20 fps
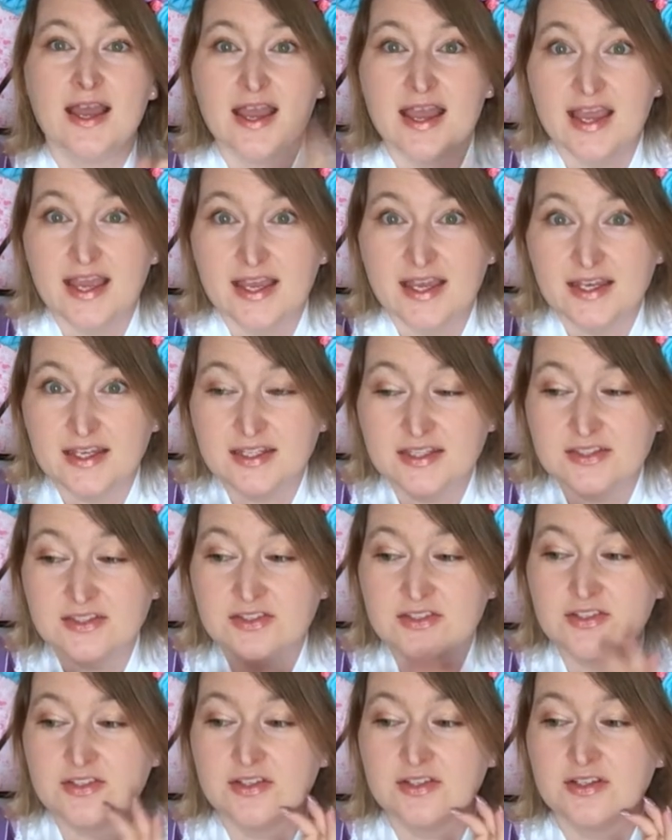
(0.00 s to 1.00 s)

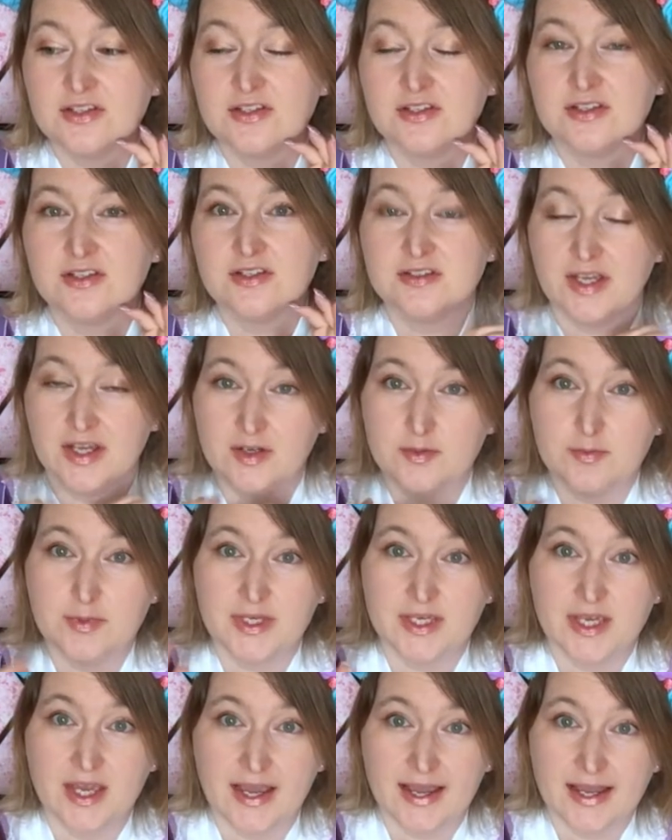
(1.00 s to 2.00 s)
and then
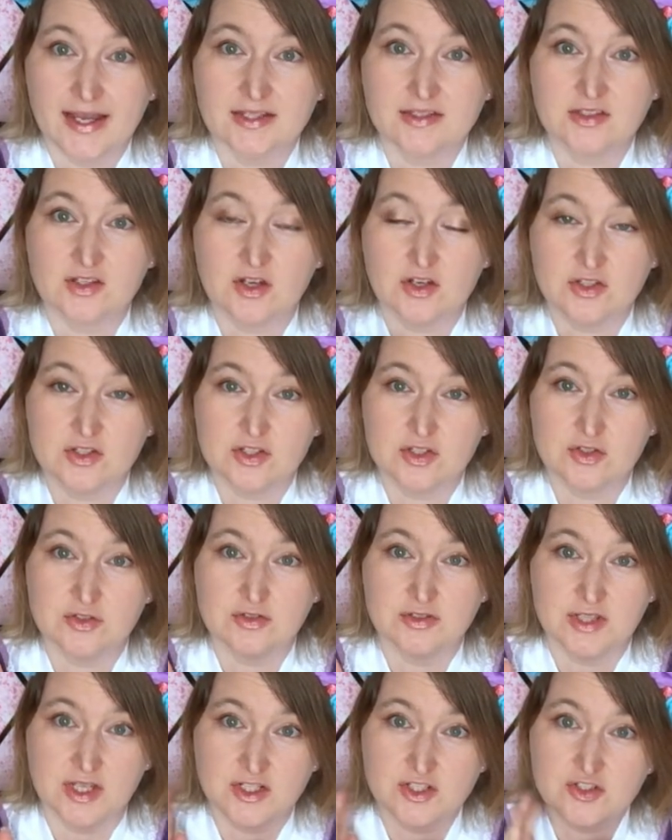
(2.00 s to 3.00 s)
we had also
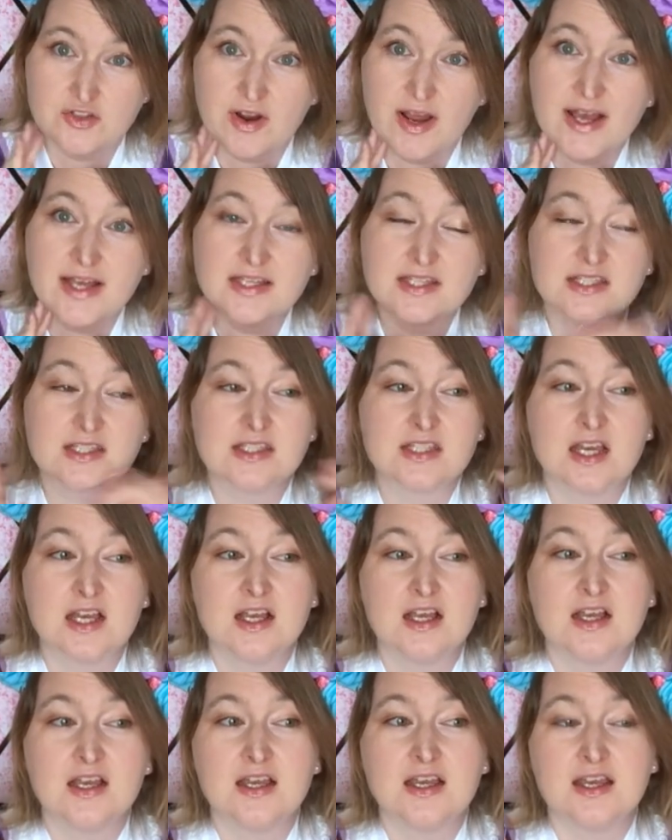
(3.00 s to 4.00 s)
that dress
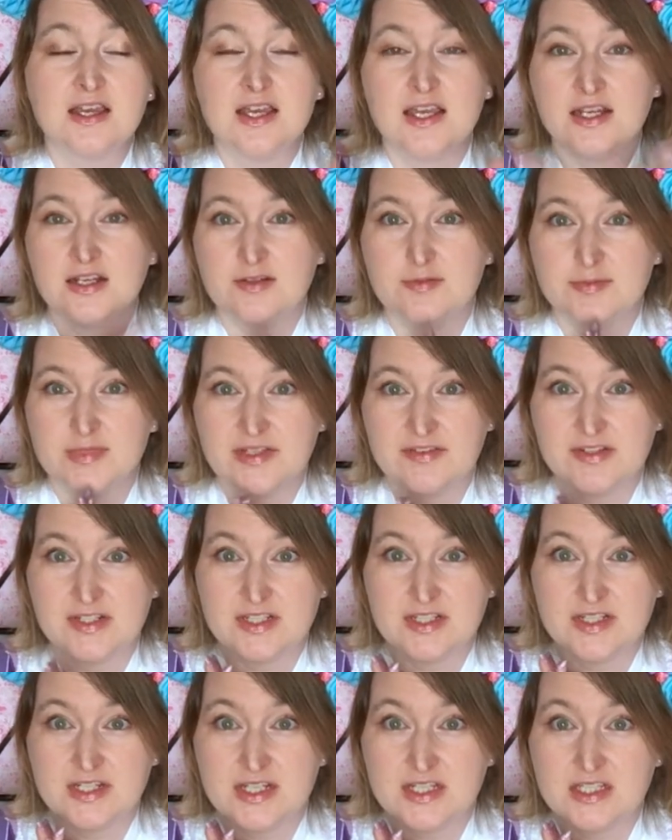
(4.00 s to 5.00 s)
in the Omnia
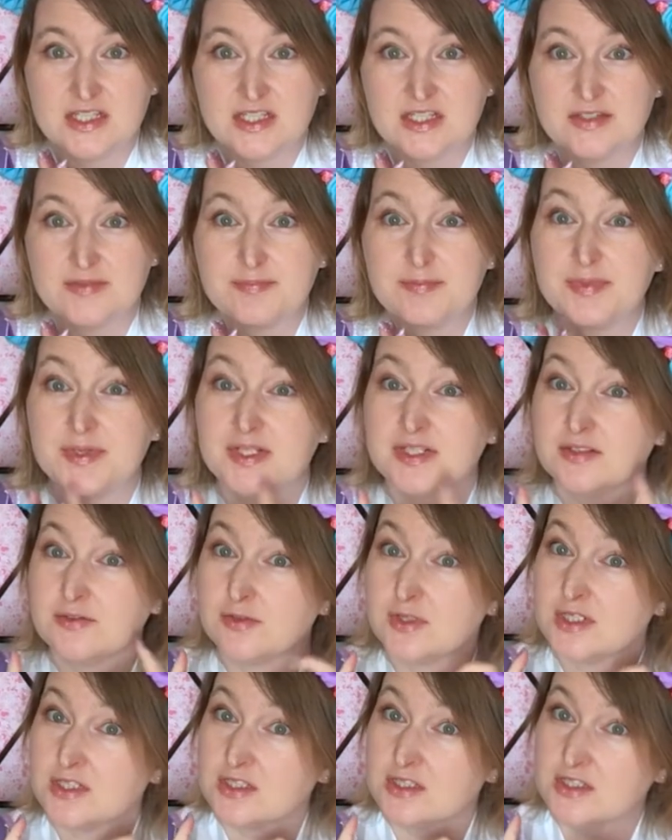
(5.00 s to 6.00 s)
Vanitas, but it
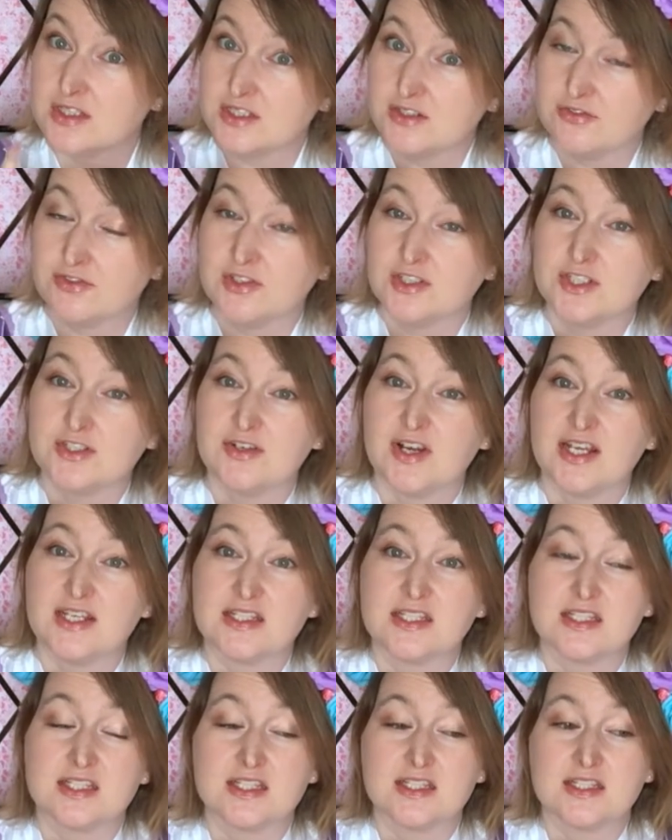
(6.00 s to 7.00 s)
was a different
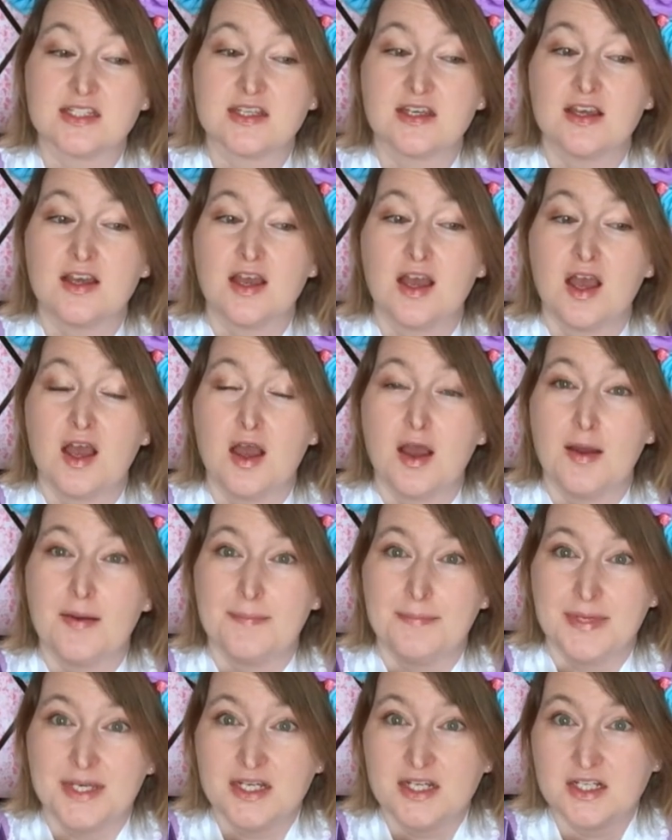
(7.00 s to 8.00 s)
dress
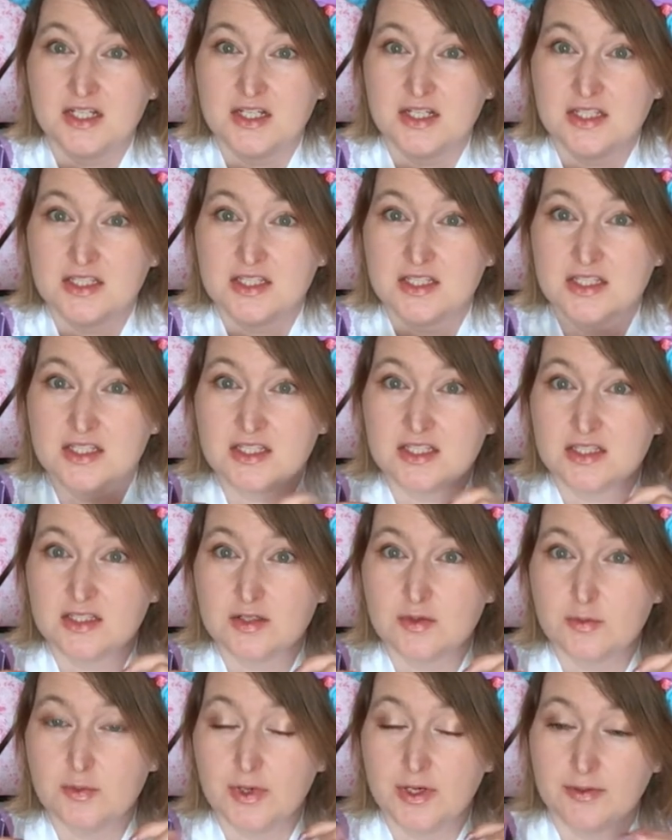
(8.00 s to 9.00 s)
because
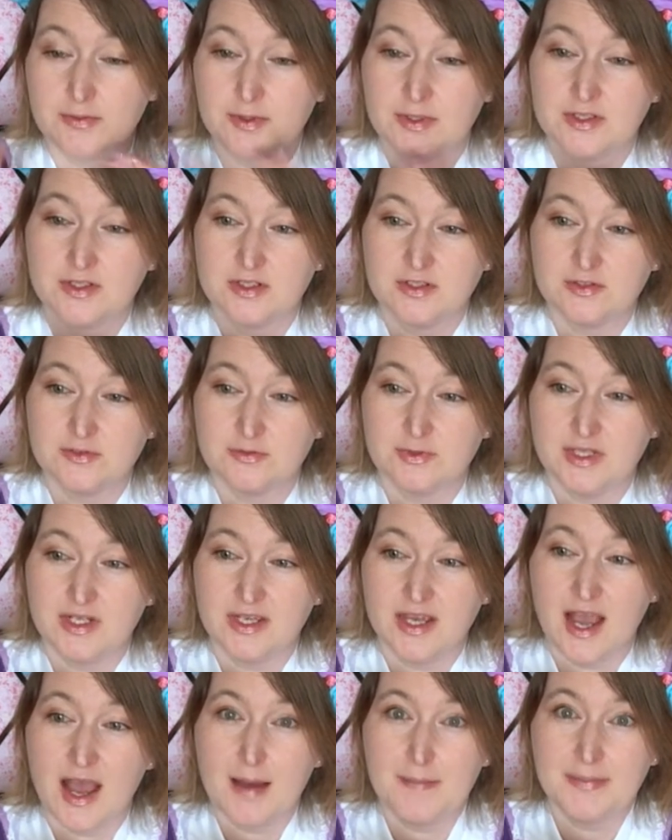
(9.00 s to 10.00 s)
we were not
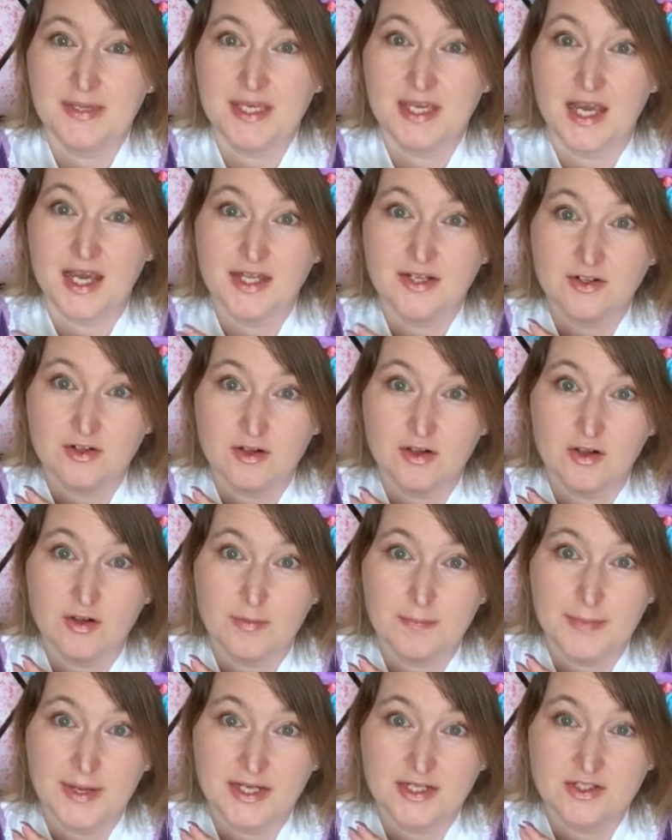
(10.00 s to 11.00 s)
really happy at
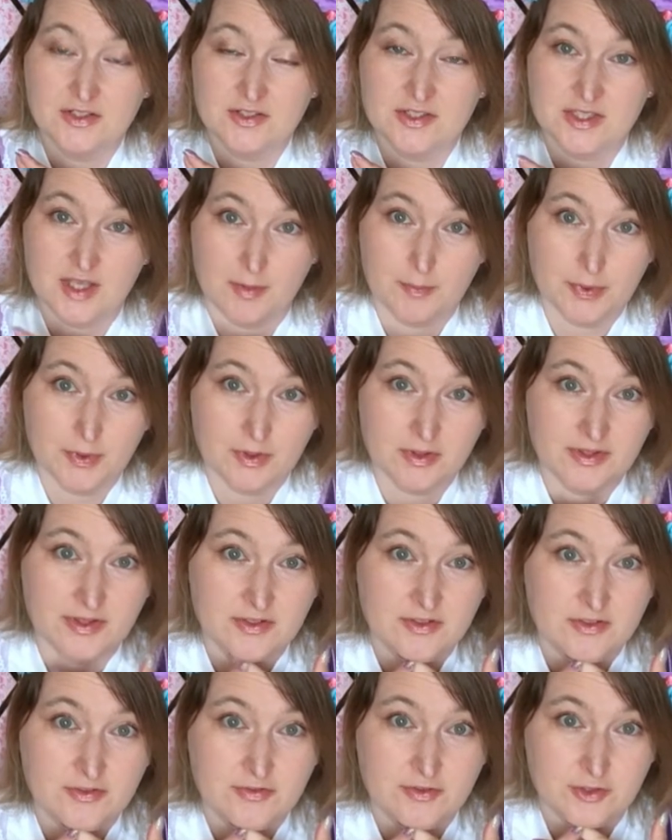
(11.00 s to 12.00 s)
all by the sample
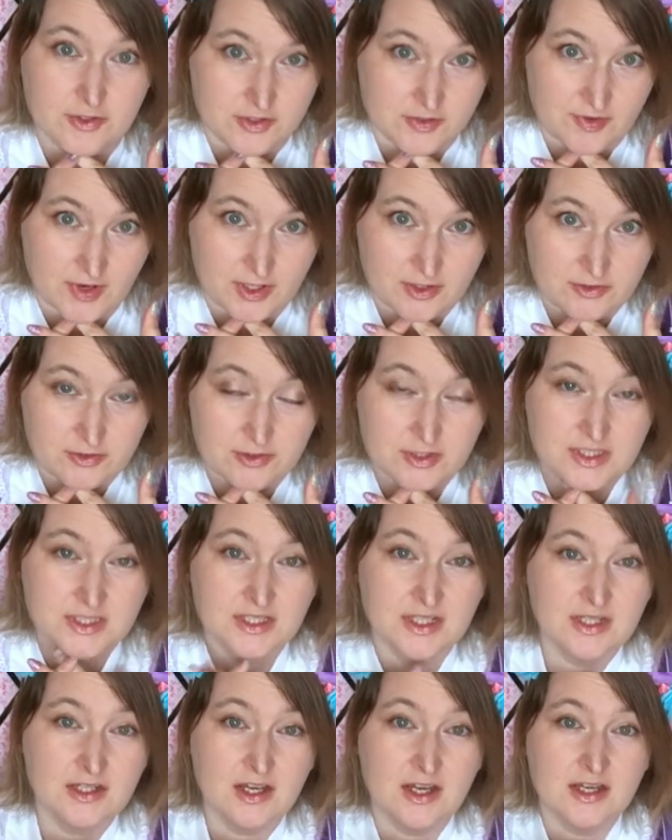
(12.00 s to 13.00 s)
that the first factory
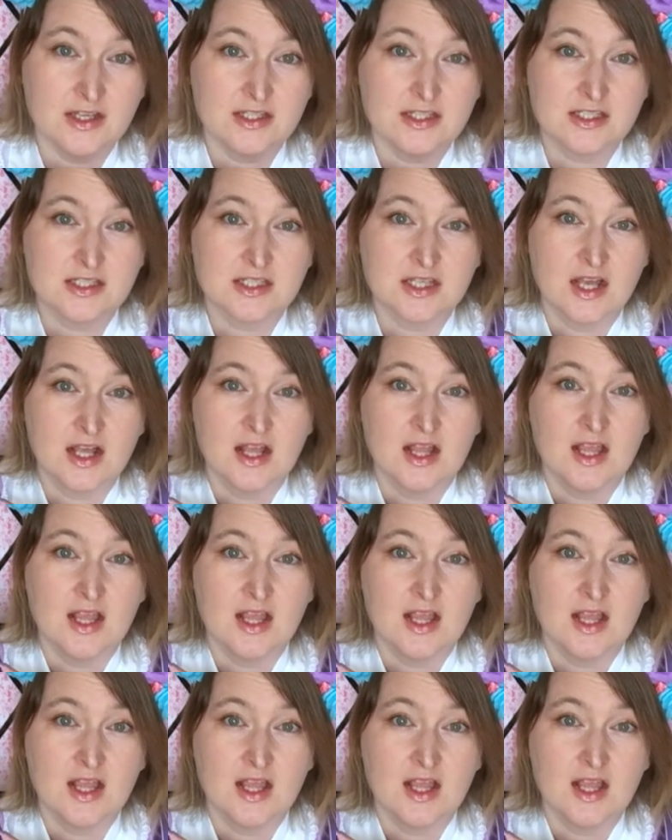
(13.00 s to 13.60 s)
did us